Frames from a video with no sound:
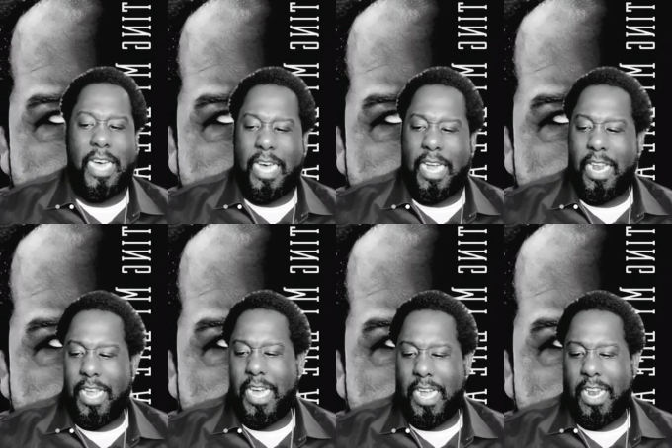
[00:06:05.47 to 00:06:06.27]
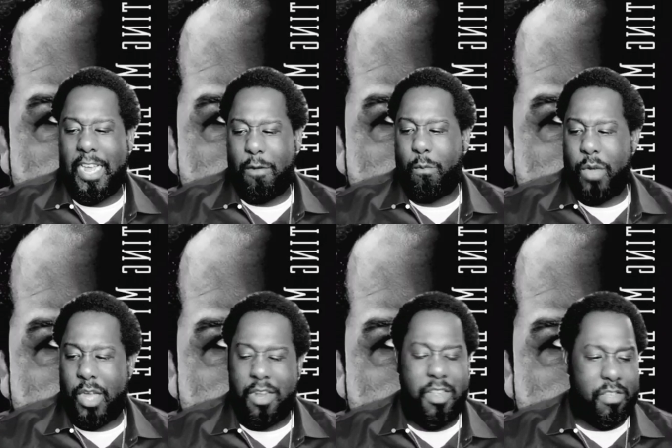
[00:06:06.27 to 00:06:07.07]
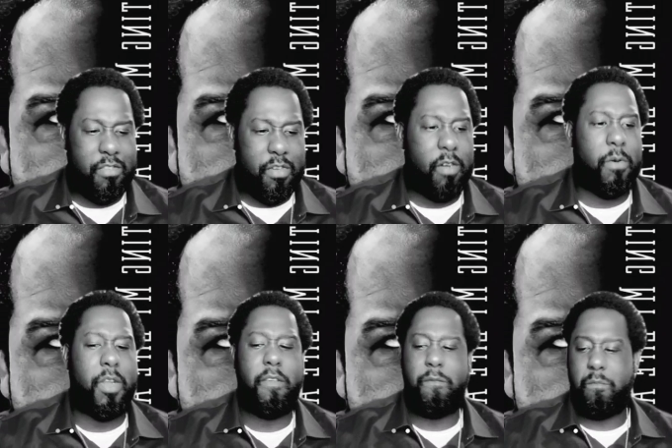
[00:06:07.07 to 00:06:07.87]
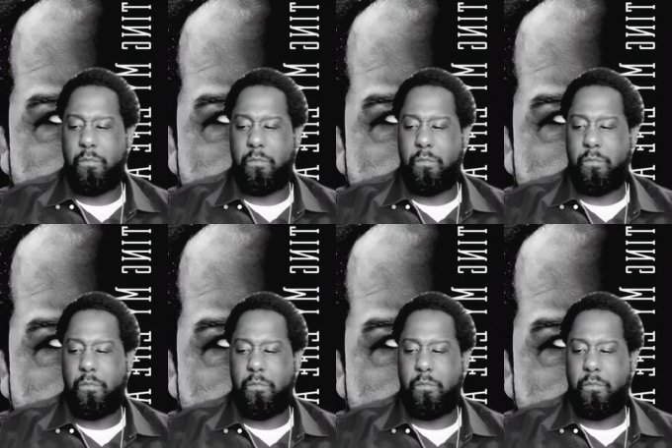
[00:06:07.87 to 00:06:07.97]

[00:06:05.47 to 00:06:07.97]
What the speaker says: I like where this is going.